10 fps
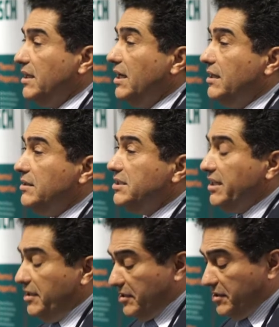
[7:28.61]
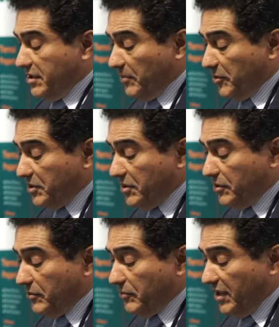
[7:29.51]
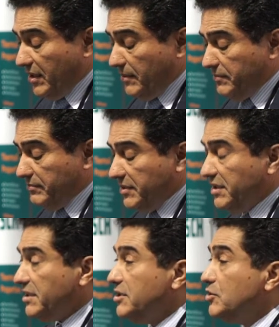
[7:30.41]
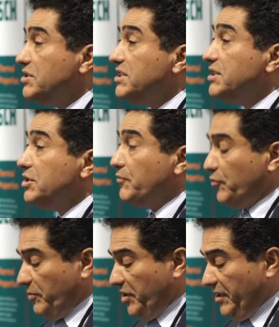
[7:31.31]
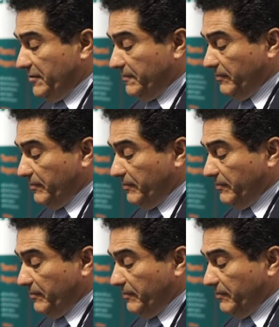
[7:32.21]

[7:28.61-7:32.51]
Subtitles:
And in 10 years, it's supposed to increase to 64 billion.